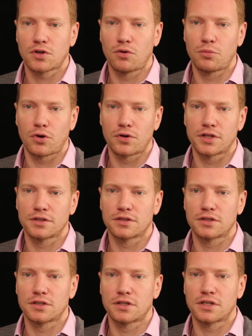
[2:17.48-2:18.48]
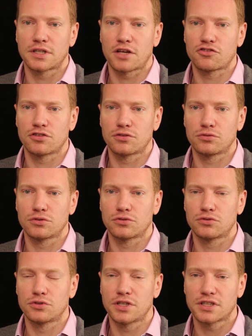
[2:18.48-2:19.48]
component attached to,
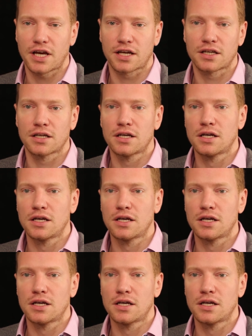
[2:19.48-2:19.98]
to the attack.